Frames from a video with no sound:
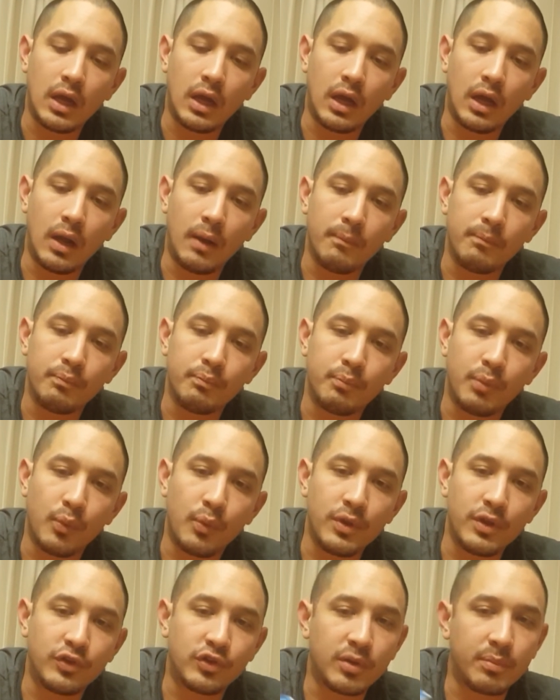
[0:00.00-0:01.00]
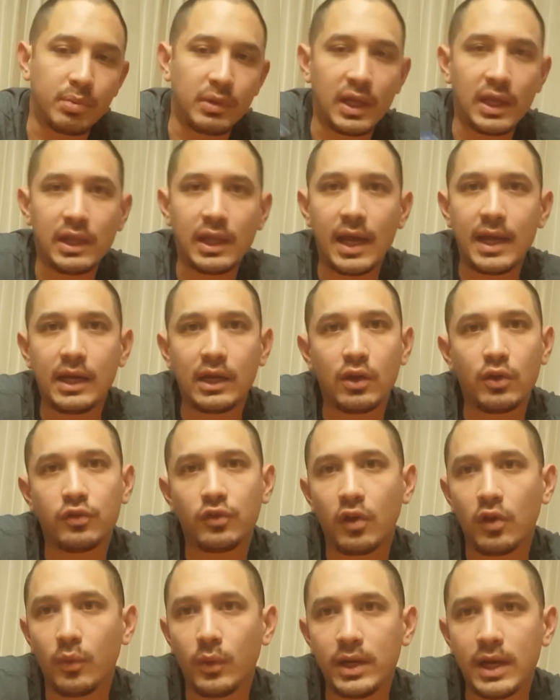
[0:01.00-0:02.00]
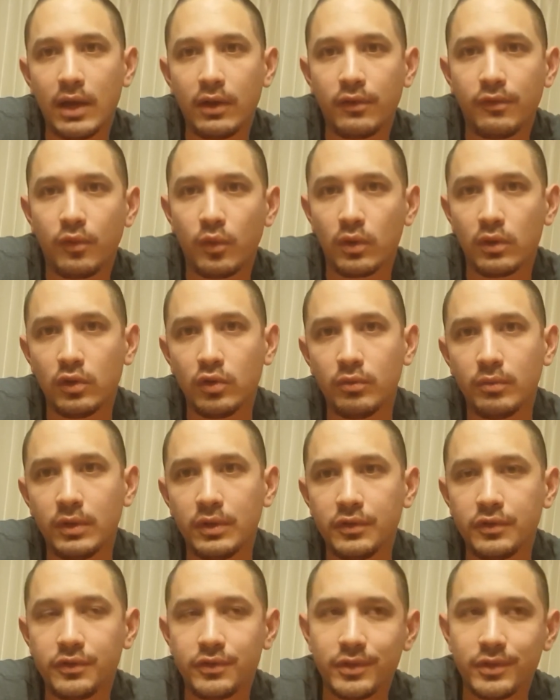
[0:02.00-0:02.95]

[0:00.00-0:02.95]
But with a AAA light, it goes all the way down to 4 lumens,